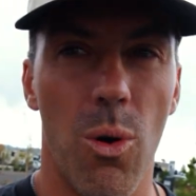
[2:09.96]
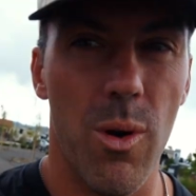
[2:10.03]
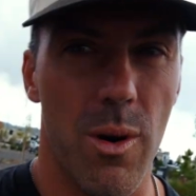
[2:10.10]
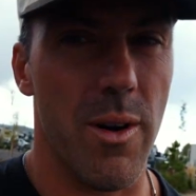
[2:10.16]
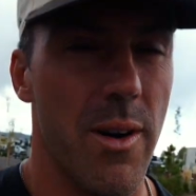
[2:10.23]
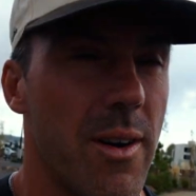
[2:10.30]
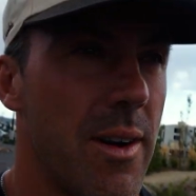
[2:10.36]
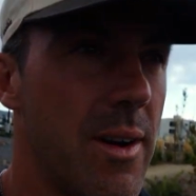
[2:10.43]

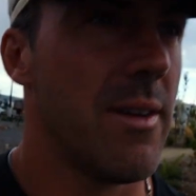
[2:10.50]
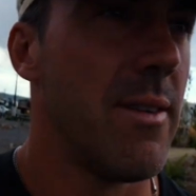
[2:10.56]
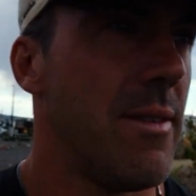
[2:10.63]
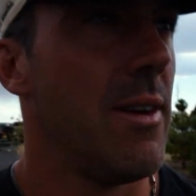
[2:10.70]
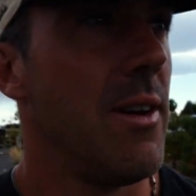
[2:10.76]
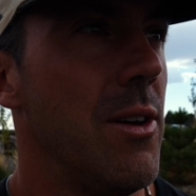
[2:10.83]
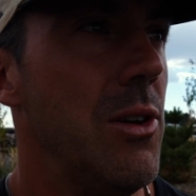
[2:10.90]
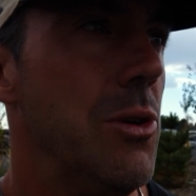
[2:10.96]
or
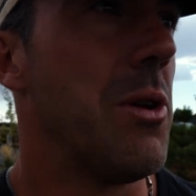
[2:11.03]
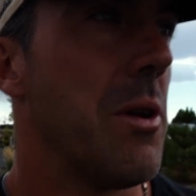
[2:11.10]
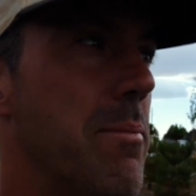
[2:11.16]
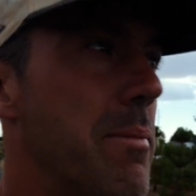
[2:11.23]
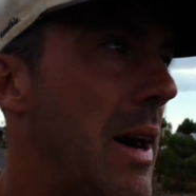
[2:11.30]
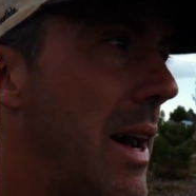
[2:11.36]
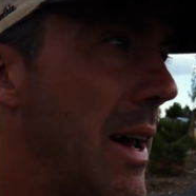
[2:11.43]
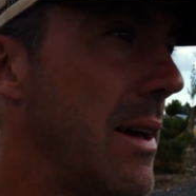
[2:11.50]
you
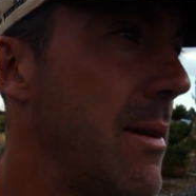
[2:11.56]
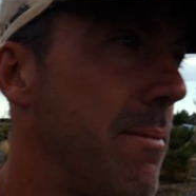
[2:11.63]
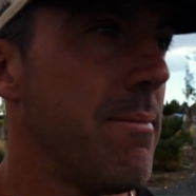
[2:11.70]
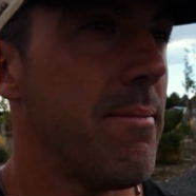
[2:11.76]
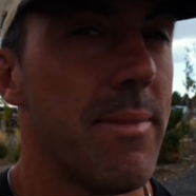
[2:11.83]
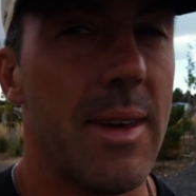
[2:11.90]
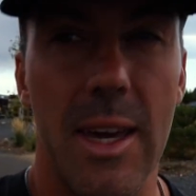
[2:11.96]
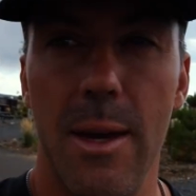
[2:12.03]
can buy
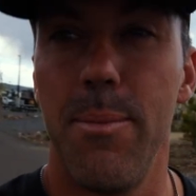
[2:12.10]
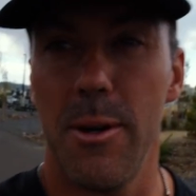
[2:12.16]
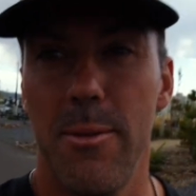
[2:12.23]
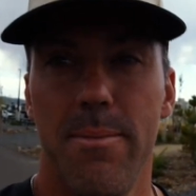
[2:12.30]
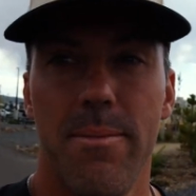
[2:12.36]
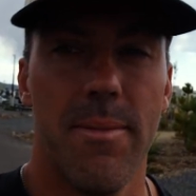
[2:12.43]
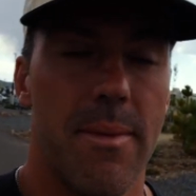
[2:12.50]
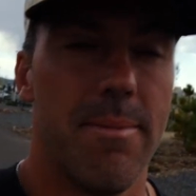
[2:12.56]
them, keep
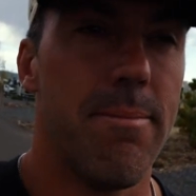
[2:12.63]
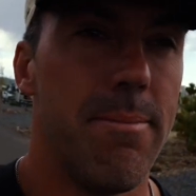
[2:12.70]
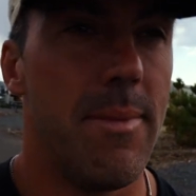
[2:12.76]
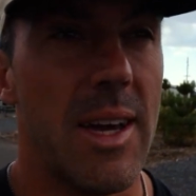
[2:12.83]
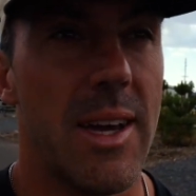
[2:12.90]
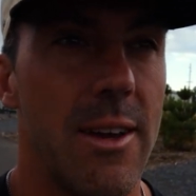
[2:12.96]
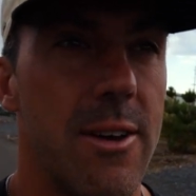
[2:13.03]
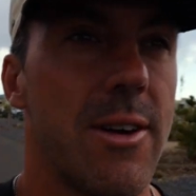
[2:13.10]
them,
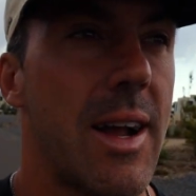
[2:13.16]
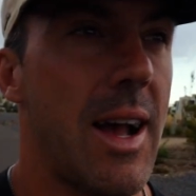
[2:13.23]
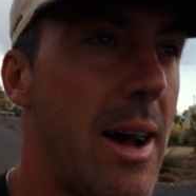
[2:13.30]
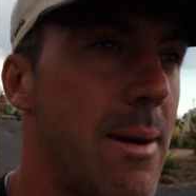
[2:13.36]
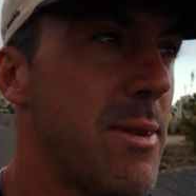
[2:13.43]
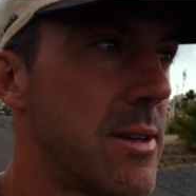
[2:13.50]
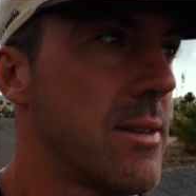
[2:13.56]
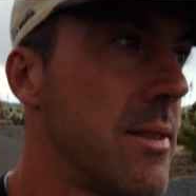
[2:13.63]
make it your
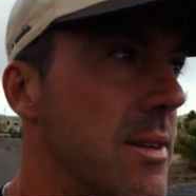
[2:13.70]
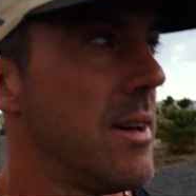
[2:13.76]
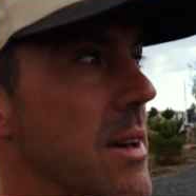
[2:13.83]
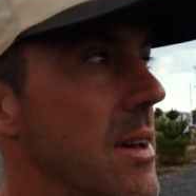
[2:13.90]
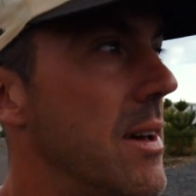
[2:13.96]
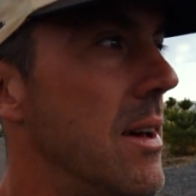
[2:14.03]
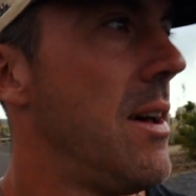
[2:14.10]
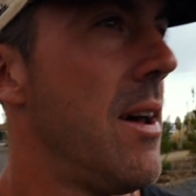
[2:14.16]
cabin.
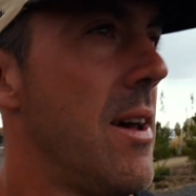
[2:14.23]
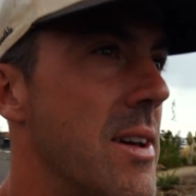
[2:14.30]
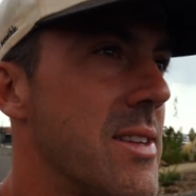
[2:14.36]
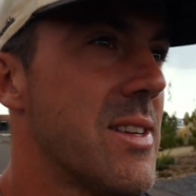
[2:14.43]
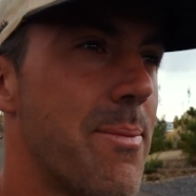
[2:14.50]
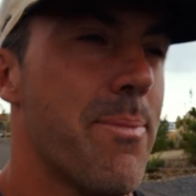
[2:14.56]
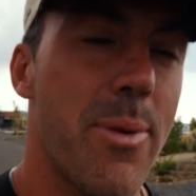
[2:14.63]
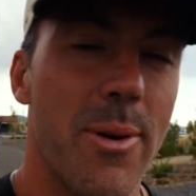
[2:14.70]

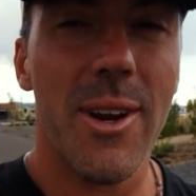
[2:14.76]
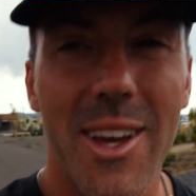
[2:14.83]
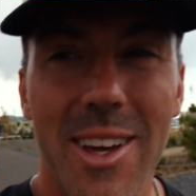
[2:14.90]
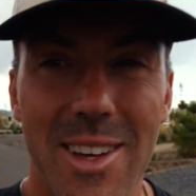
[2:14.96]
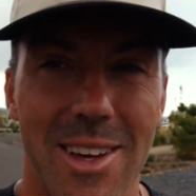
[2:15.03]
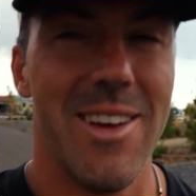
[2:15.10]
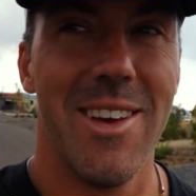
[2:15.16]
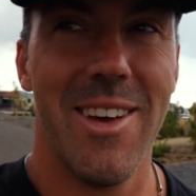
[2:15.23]
It's a
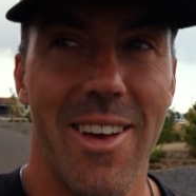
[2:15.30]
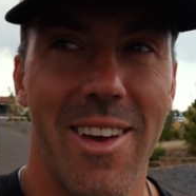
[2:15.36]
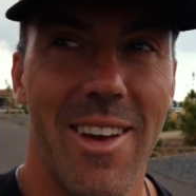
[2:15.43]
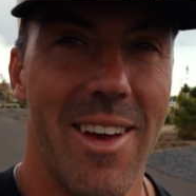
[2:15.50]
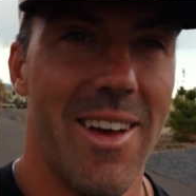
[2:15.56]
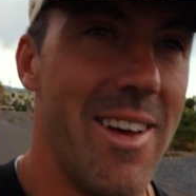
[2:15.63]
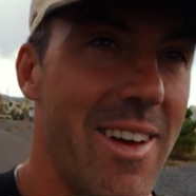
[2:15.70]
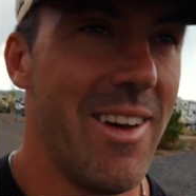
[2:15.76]
pretty
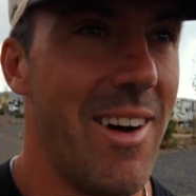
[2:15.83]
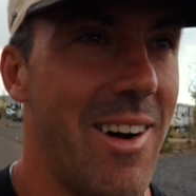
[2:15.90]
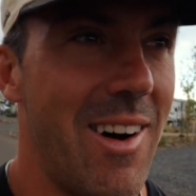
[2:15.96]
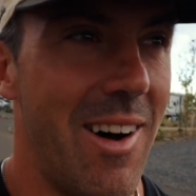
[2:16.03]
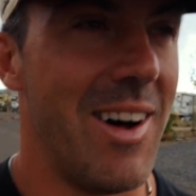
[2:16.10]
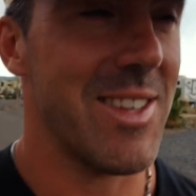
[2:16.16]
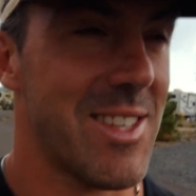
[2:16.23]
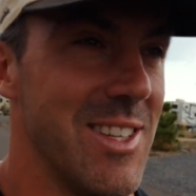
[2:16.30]

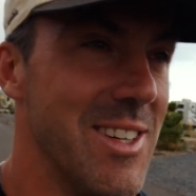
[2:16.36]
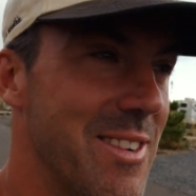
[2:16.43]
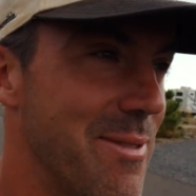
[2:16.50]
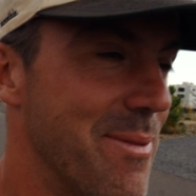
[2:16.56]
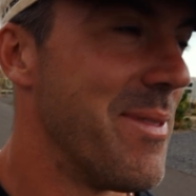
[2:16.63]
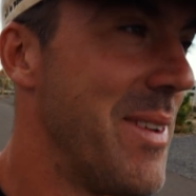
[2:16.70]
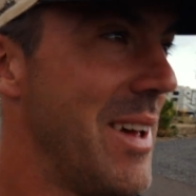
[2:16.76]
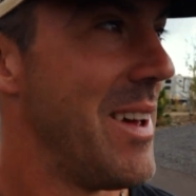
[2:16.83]

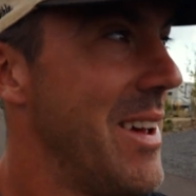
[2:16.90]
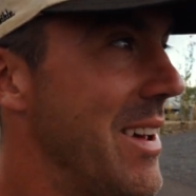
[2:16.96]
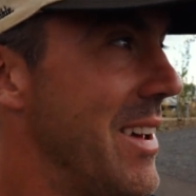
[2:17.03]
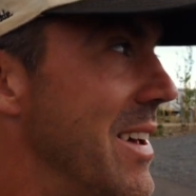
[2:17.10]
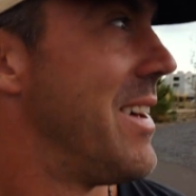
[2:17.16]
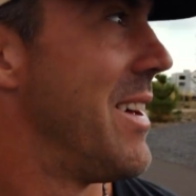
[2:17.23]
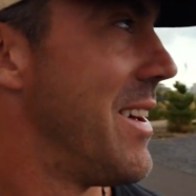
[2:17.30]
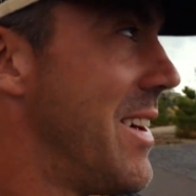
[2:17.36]
awesome
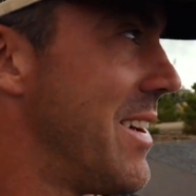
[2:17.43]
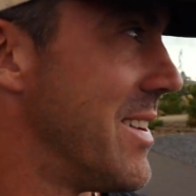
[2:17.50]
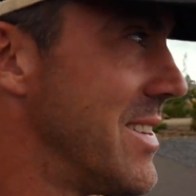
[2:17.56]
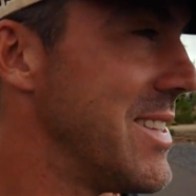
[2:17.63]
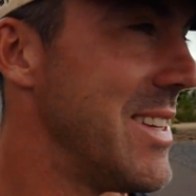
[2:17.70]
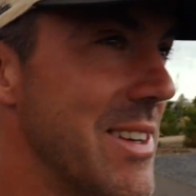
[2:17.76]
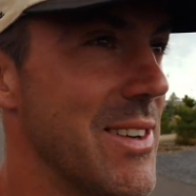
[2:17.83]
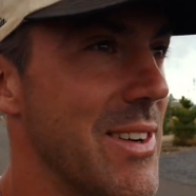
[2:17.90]

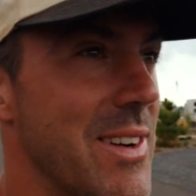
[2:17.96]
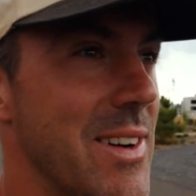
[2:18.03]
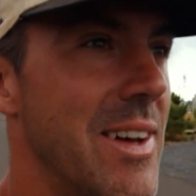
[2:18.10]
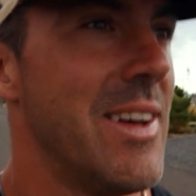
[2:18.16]
deal.